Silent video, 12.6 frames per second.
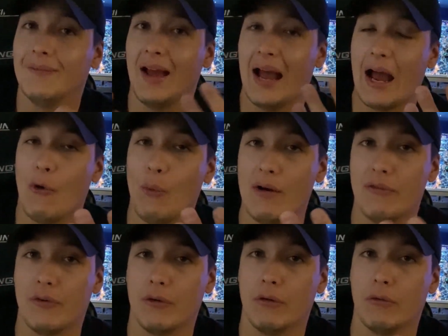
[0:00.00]

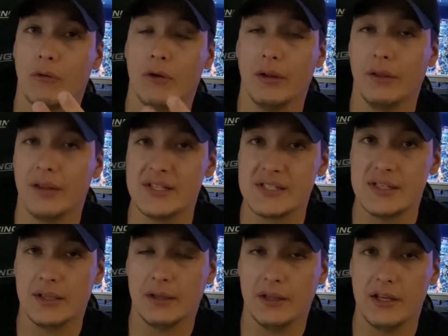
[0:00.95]
However,
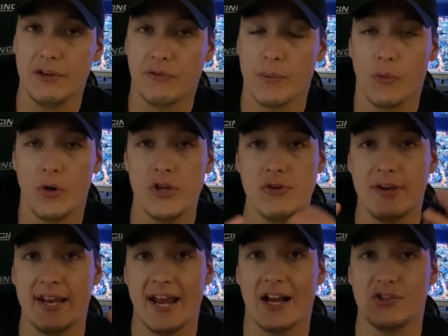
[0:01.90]
realistically, from what you
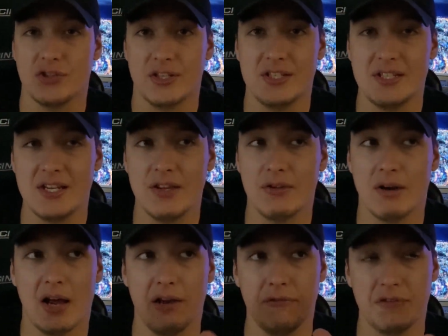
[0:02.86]
can actually see, they're
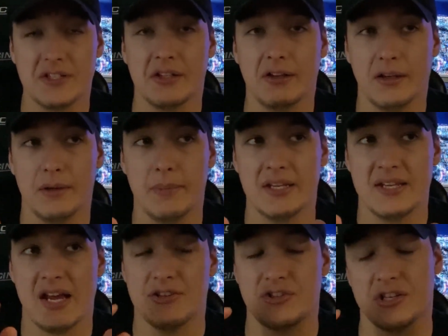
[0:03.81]
not physically going to be
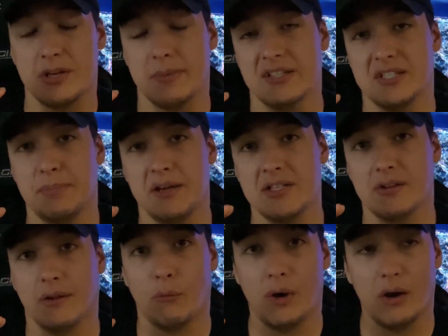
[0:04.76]
attached. There's going to be a space
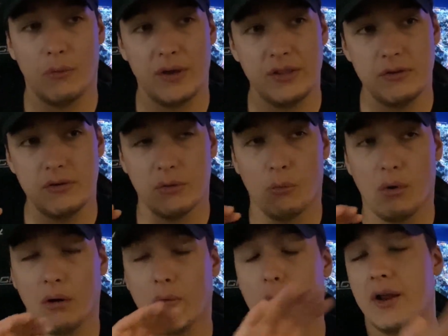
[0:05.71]
with a walkway that you can
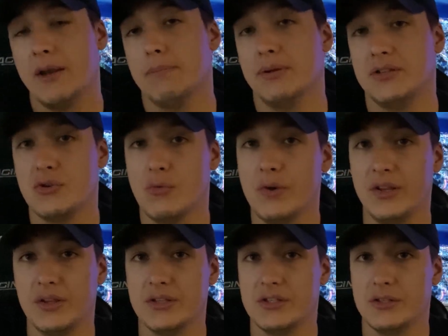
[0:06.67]
walk right
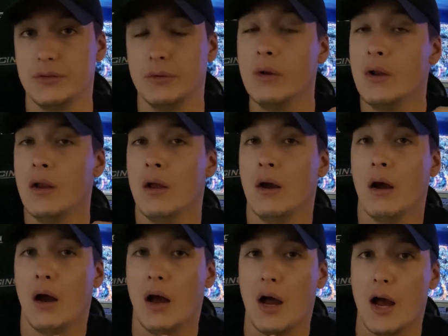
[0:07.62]
between the two.
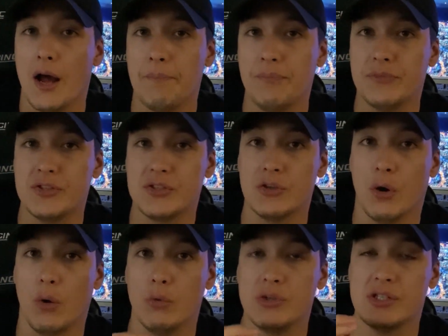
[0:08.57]

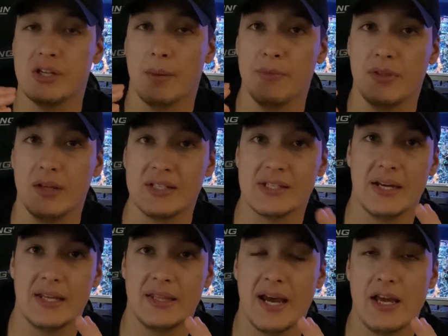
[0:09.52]
So some things
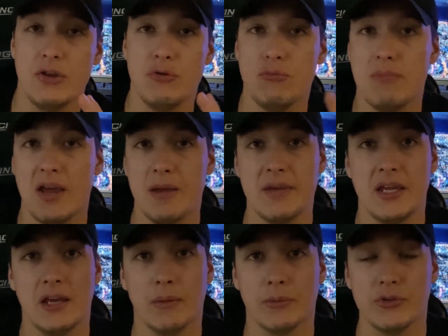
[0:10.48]
like that you may
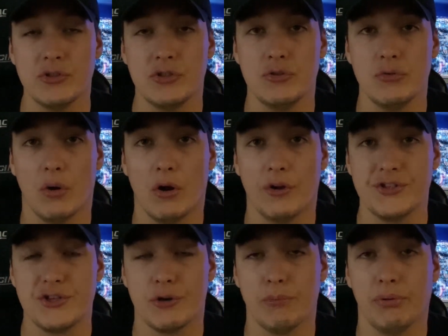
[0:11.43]
be able to
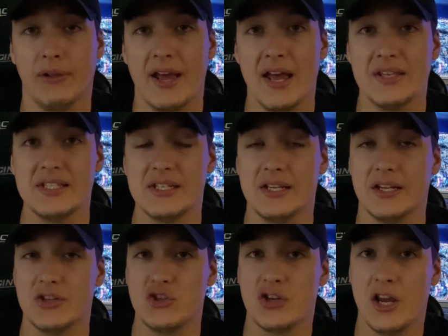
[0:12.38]
alter your plans,
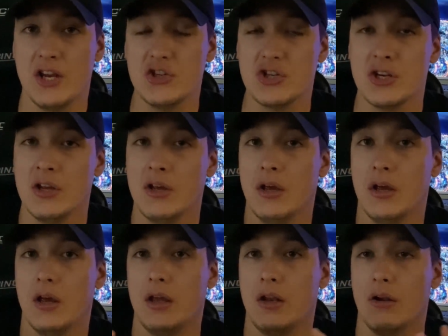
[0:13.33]
get changed.
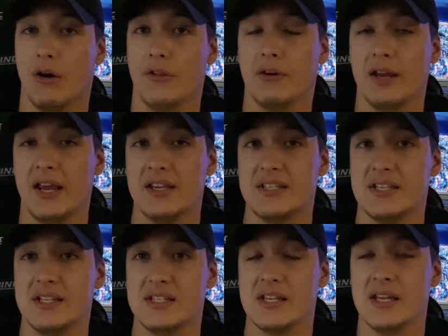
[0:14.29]
In other
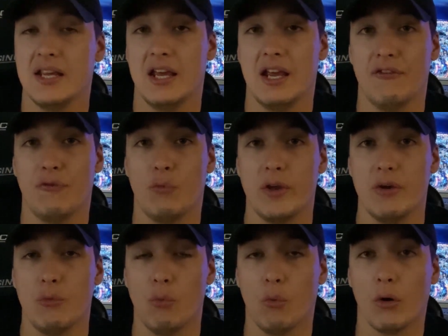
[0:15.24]
cases, if we
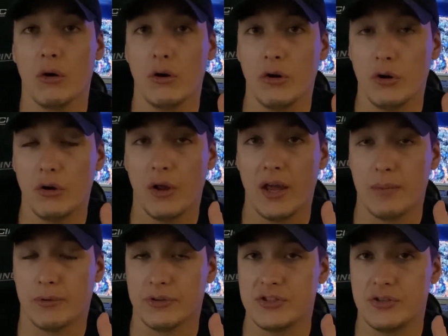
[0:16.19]
weren't
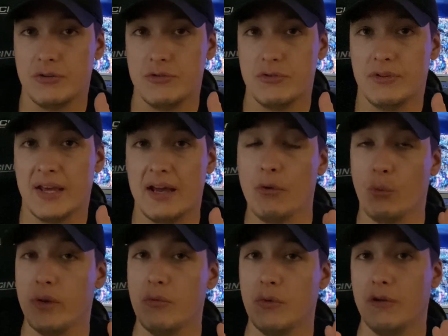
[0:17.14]
able to do that,
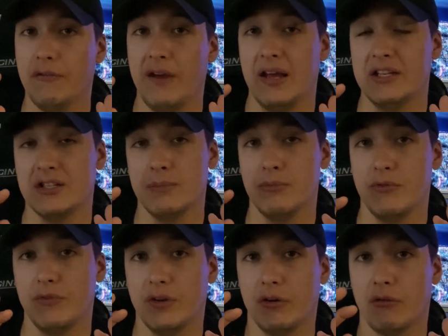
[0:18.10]
we would have had to
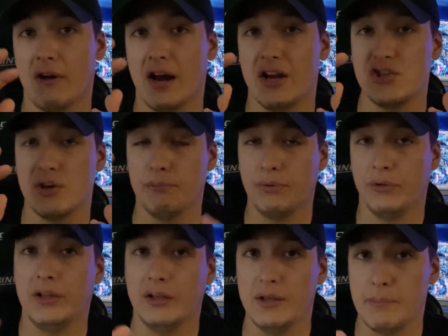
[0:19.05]
move the garage
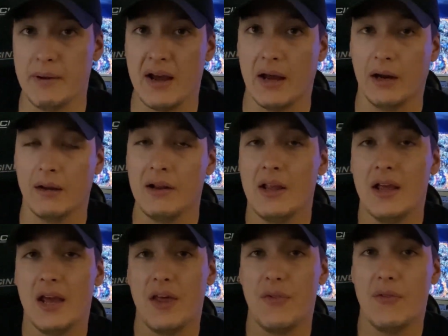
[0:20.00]
completely back.
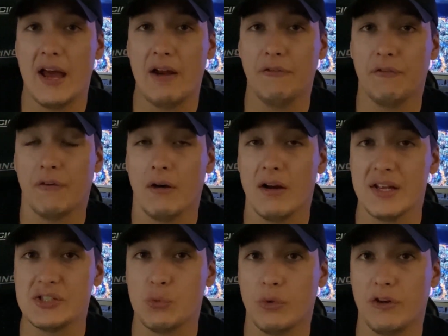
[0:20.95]
And that for
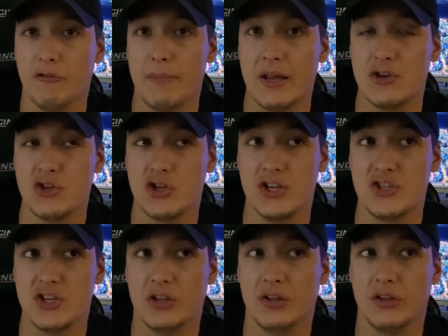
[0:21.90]
us would have meant
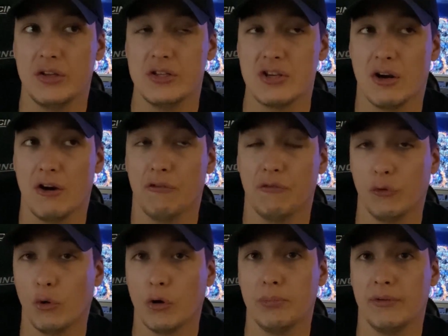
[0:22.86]
changing the entire
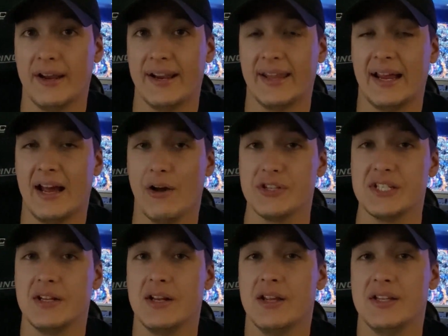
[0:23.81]
floor plan of the
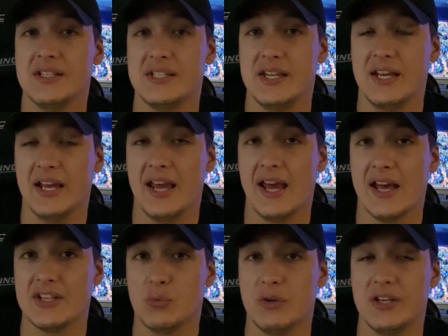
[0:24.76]
house, seeing
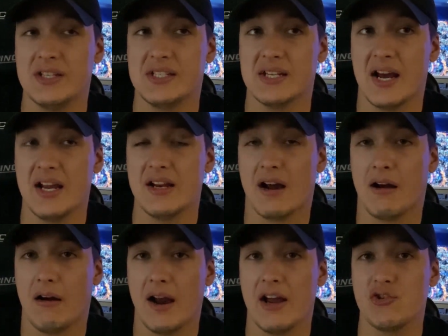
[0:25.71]
as we designed
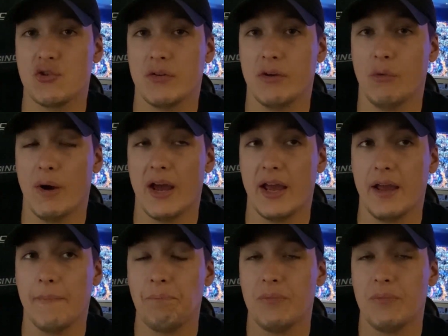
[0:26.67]
our entryway